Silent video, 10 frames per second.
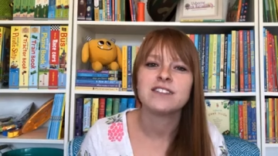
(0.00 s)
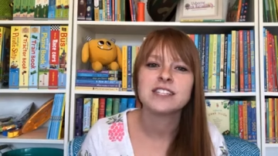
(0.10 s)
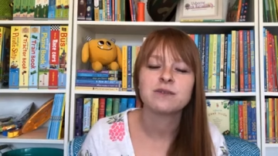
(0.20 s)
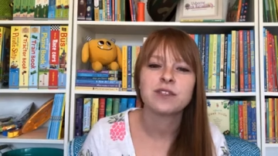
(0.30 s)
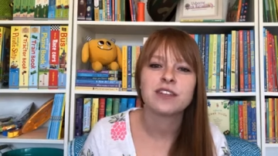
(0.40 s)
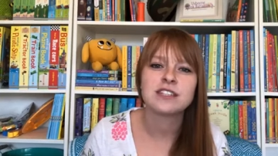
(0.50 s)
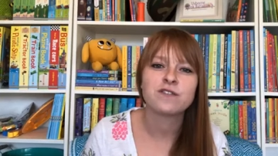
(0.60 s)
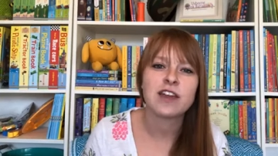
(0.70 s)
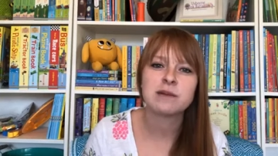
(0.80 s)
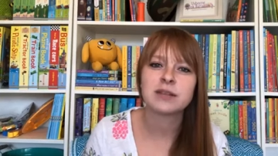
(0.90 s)
visit with his
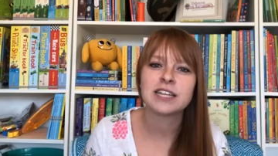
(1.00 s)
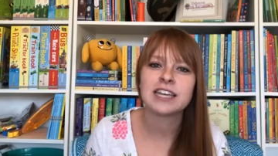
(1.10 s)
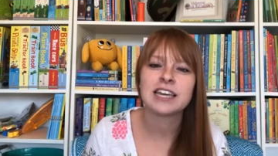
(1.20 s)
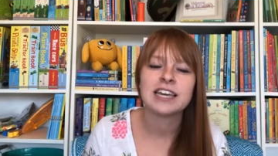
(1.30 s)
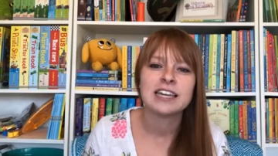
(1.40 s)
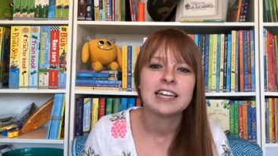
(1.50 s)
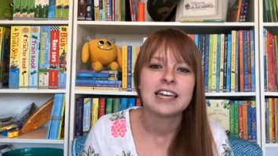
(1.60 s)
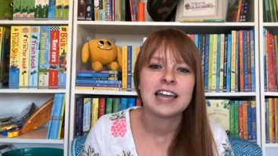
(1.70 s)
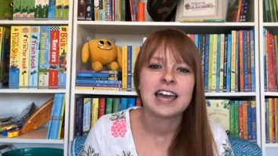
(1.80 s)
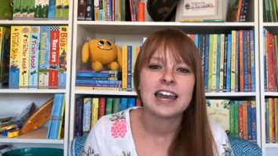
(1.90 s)
family
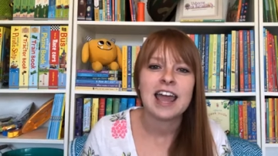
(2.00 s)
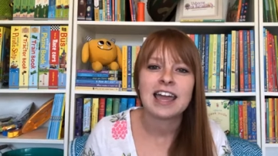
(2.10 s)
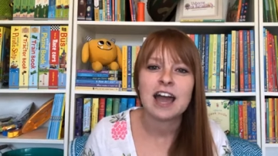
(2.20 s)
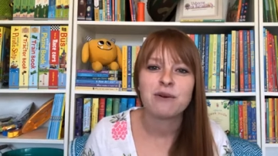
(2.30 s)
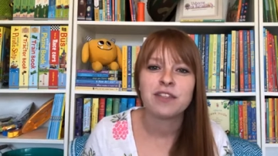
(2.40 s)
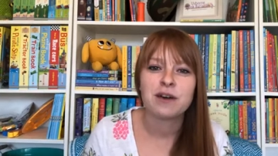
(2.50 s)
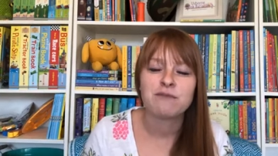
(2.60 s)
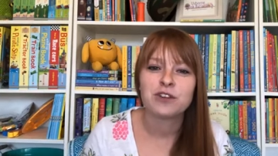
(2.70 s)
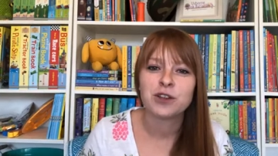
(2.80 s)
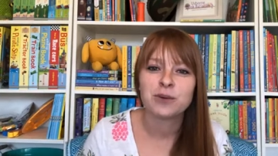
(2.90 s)
and hang out with them
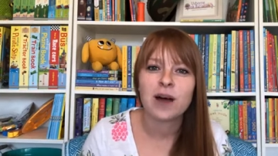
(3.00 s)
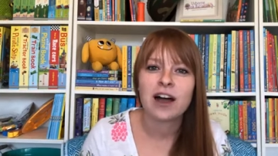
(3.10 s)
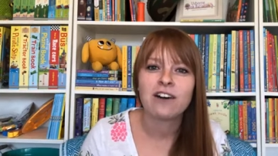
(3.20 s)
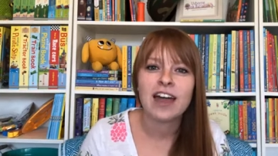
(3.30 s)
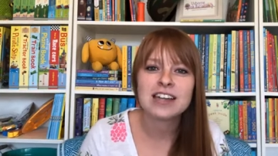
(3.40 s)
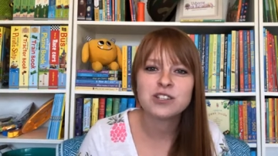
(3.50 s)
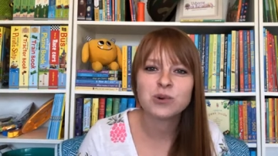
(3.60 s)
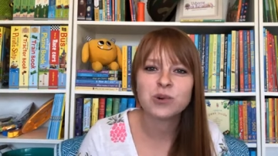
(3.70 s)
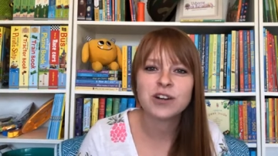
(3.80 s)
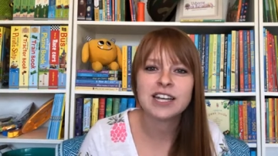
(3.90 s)
for a little while. Hey,
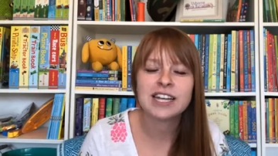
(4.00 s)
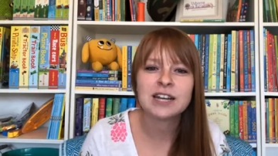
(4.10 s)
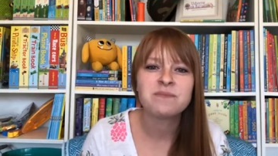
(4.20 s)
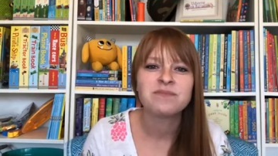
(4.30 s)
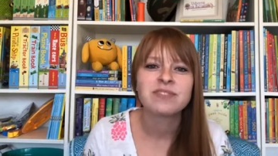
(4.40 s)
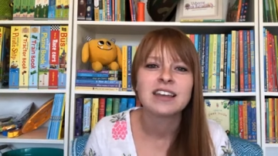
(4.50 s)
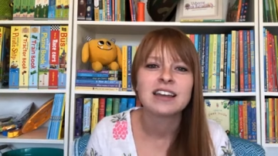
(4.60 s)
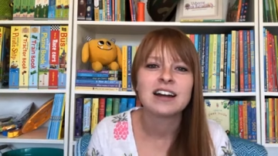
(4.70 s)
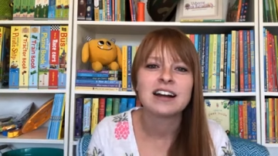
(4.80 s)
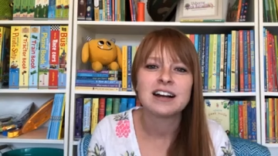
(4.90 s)
Tori.
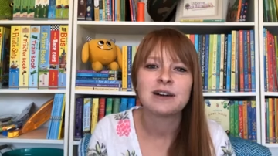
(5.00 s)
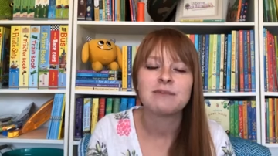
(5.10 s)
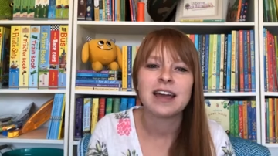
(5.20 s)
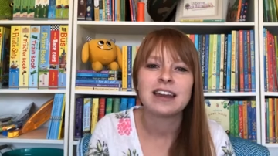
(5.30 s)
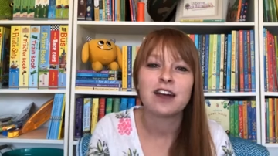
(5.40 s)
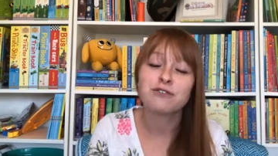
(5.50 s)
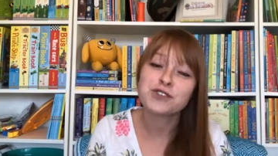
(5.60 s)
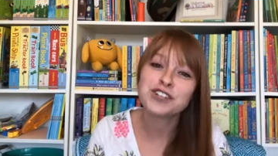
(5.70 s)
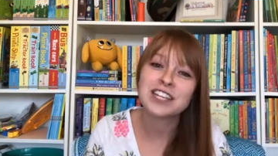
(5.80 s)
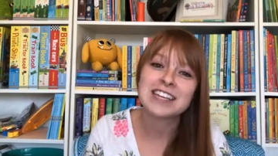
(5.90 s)
Um, and
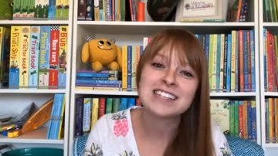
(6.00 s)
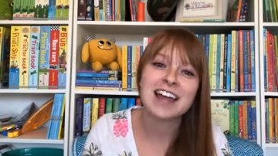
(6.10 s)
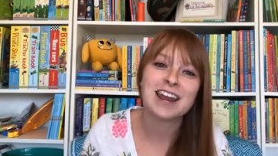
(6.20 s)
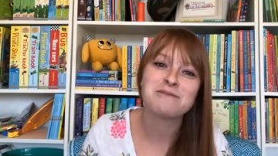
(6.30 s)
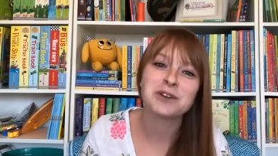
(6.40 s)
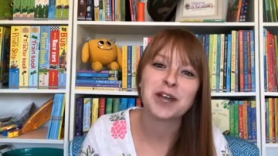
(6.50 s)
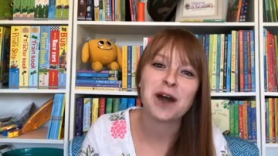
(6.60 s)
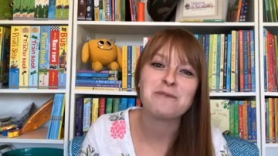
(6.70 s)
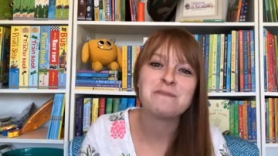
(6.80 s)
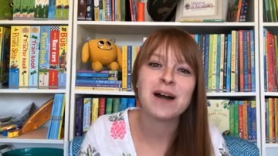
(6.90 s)
unfortunately, he's not able to
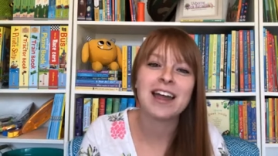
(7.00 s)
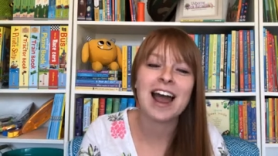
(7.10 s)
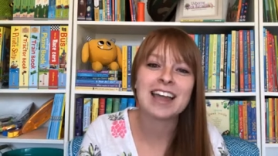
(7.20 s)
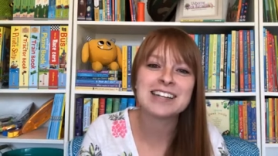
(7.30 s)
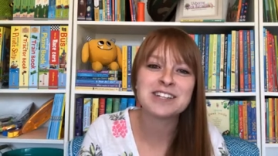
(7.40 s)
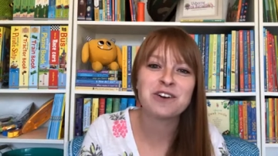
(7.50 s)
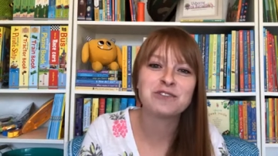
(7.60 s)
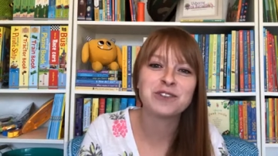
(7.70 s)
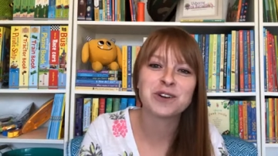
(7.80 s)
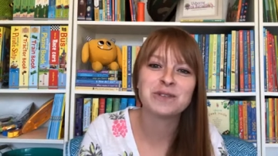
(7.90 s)
go, but I get to go to
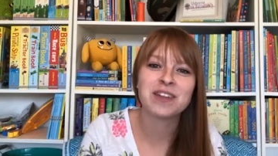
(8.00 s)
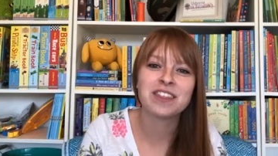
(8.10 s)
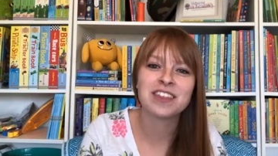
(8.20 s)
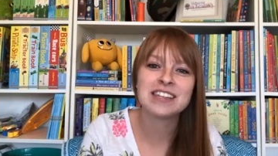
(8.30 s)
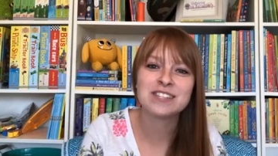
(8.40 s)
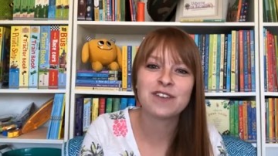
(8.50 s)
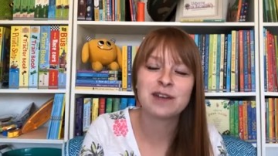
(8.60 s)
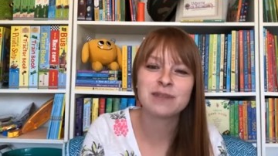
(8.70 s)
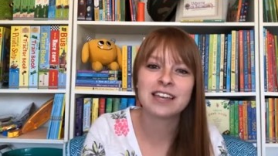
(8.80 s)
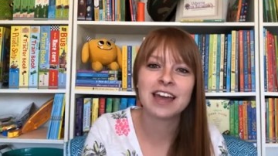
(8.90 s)
Florida with his
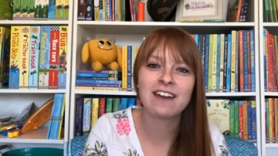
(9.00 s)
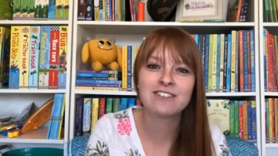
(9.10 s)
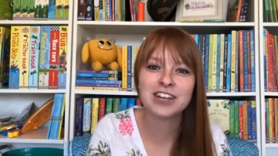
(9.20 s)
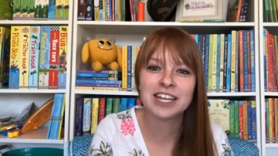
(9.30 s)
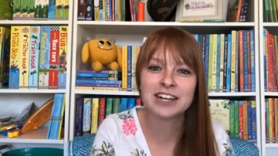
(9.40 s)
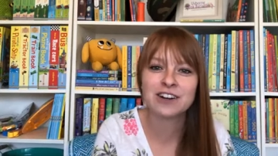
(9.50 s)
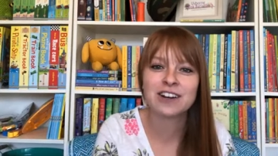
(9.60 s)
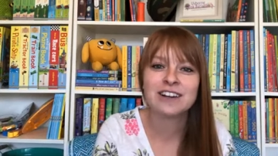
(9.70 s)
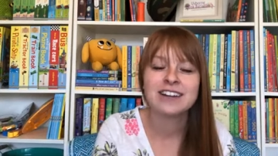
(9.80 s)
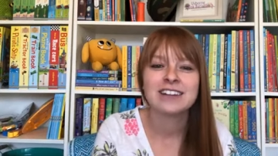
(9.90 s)
family every
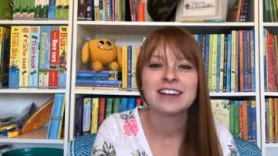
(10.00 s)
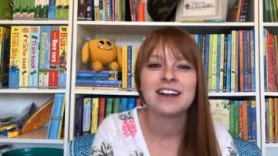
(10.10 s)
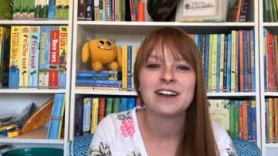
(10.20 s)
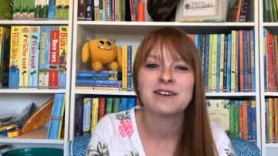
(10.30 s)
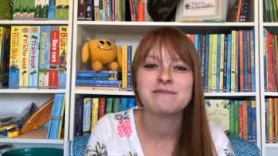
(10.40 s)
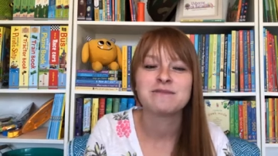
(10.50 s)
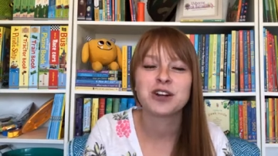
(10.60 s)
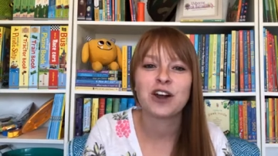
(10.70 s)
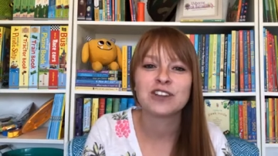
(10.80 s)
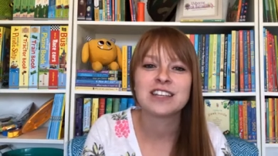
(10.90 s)
year. Um,
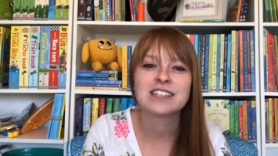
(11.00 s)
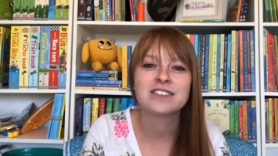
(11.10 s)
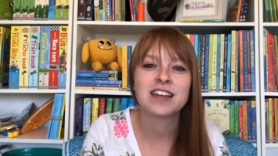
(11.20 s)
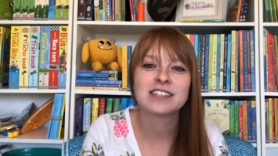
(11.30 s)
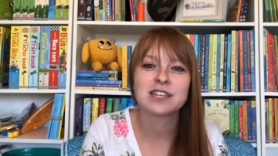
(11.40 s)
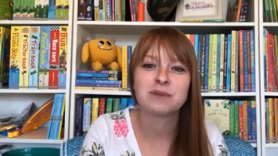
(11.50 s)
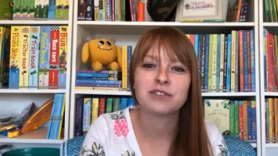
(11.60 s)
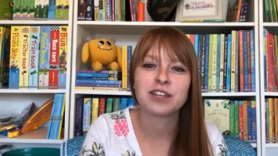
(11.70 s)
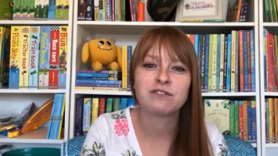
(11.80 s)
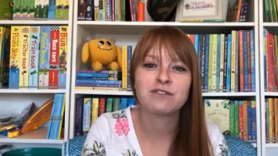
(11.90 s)
regardless. So that's going to be
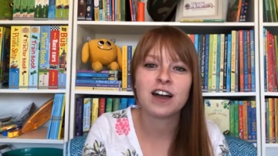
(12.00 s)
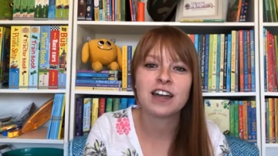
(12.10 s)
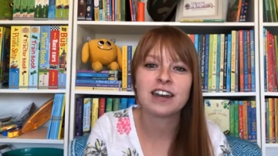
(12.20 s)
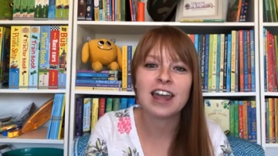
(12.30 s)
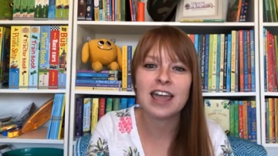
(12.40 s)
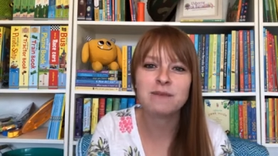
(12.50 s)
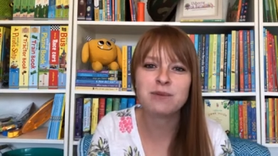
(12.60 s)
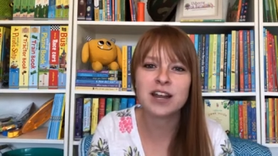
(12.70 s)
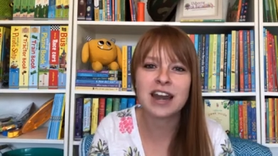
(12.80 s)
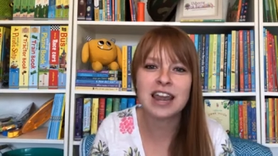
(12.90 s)
really fun. Hey,
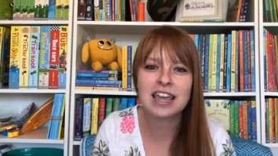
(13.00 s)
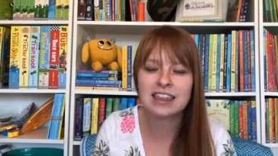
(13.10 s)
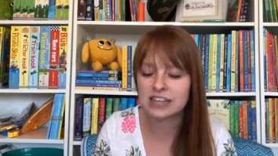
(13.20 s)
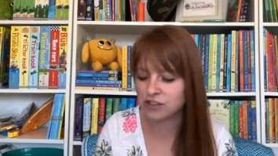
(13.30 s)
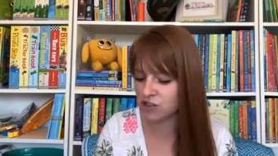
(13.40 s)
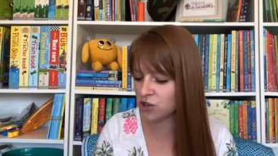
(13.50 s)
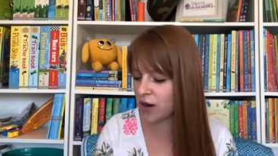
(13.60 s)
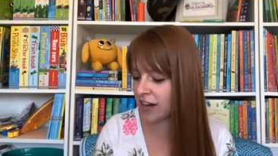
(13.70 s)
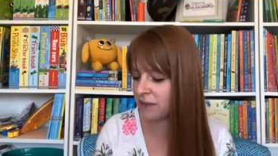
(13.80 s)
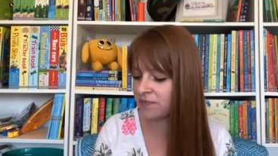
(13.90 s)
Brittany, thanks for
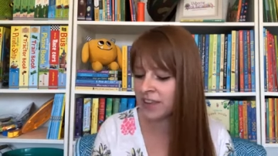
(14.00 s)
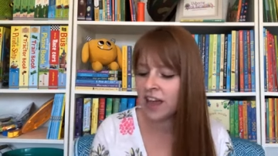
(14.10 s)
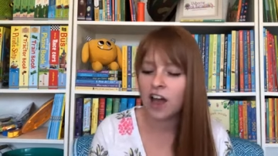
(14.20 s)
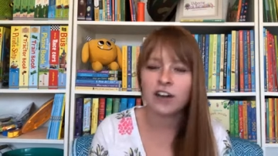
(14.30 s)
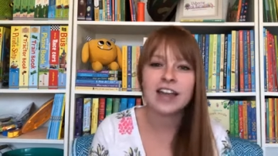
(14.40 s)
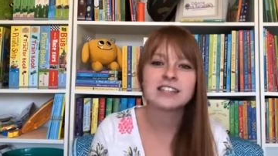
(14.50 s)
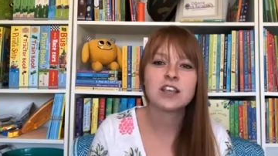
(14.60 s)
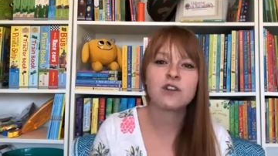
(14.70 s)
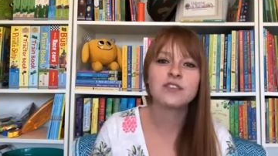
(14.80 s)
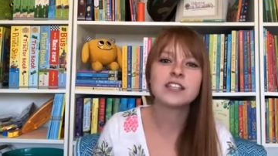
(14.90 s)
joining. Okay,
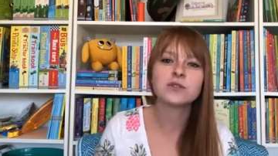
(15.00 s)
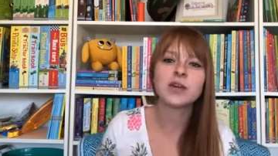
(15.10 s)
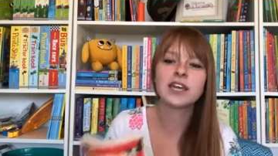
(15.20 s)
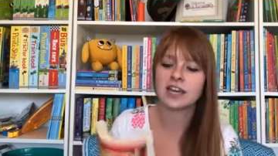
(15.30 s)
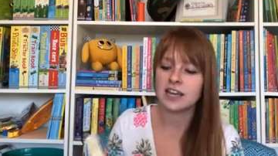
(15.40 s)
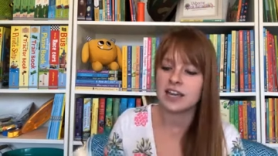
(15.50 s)
so this week